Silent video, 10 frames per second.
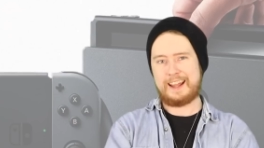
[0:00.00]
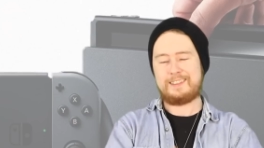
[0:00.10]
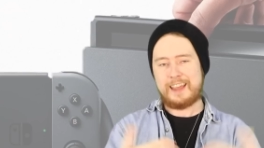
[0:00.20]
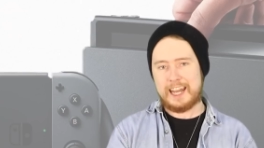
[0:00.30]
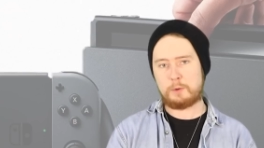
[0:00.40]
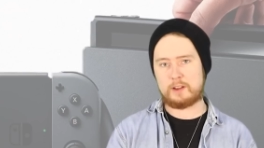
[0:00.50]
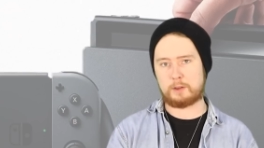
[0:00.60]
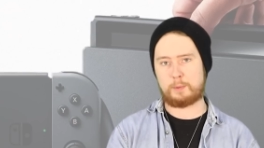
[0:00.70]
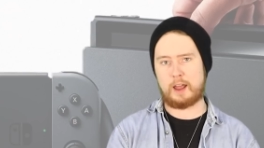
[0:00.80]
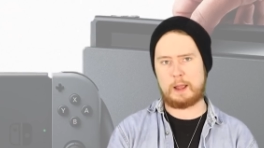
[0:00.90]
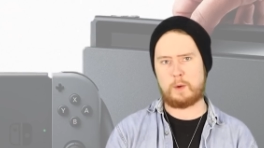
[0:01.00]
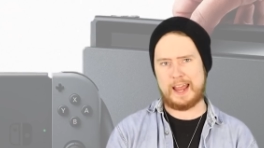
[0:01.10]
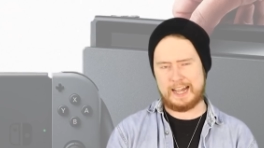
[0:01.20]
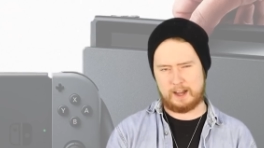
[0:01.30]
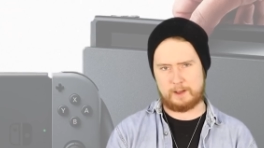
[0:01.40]
continuing to play
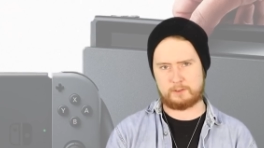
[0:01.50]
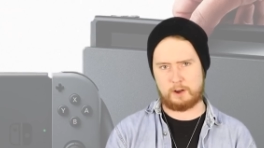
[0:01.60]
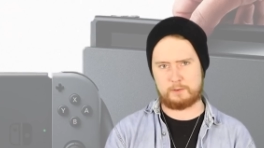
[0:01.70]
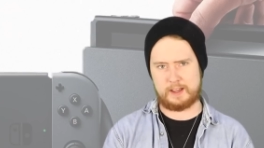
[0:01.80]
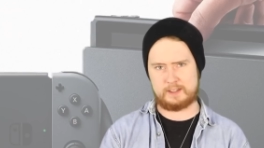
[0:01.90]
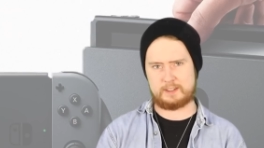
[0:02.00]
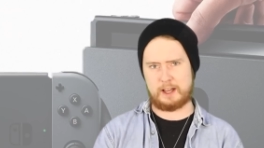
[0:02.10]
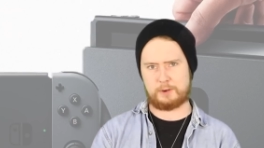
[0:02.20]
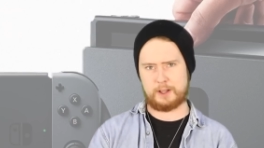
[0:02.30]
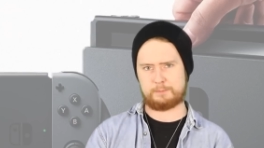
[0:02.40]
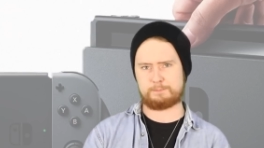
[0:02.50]
where he left off in Zelda.